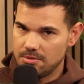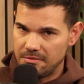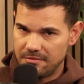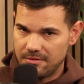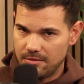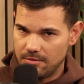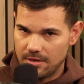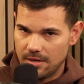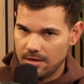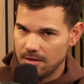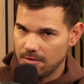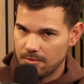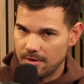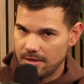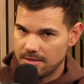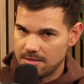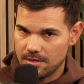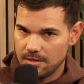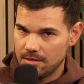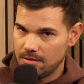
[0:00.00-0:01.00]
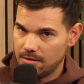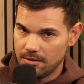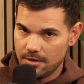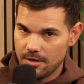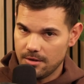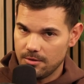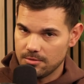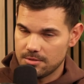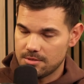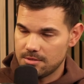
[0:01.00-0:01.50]
her phone out and writes it in her
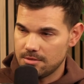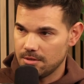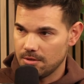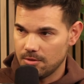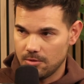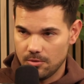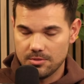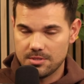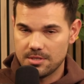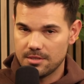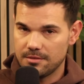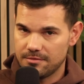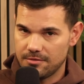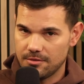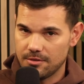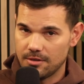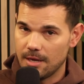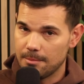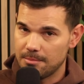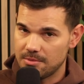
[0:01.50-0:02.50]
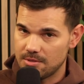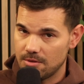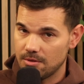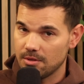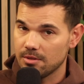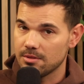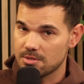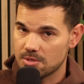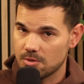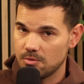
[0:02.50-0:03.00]
notes and holds it for an episode
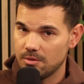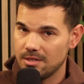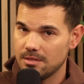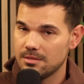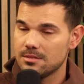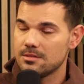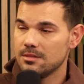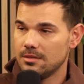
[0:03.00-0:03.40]
on The Squeeze,